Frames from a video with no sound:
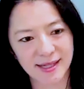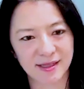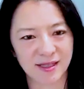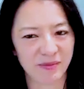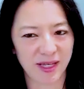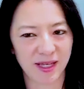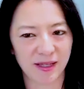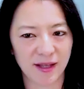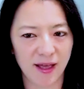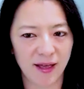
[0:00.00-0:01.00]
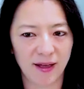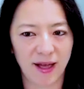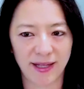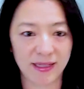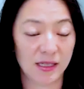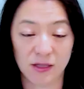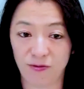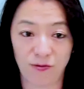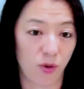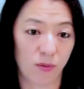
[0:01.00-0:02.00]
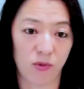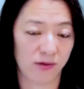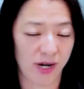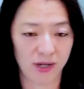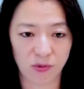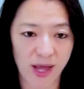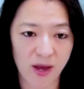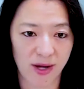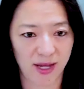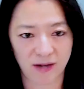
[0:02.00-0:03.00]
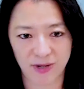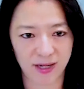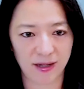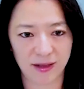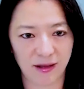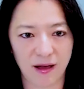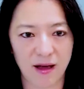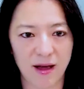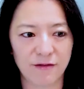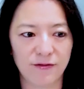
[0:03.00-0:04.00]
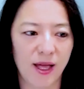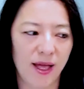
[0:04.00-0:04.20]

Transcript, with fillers: Does it mean I need to form one right away or I can't write anything off.